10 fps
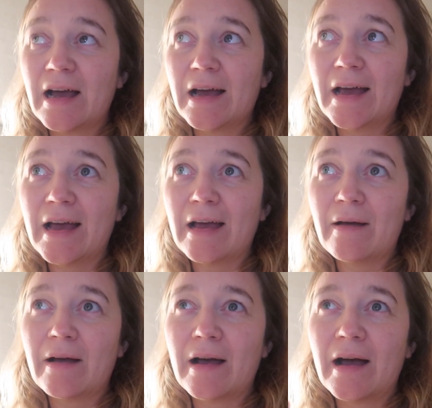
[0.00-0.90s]
Ha
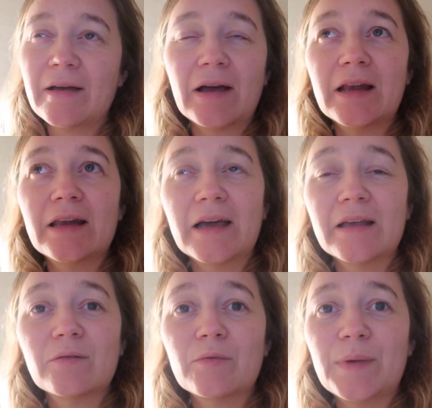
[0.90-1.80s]
I, I
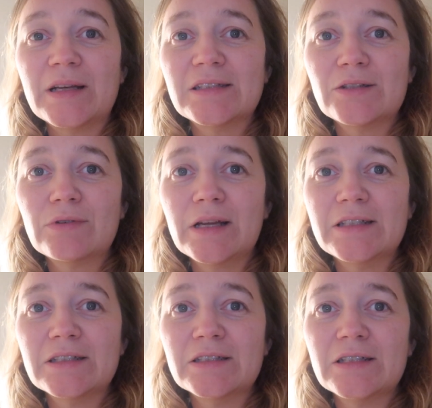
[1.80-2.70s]
like the romantic
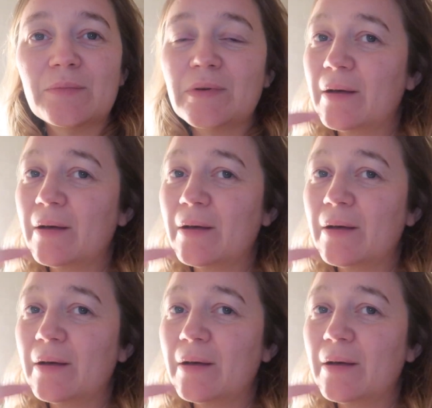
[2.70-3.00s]
relationship.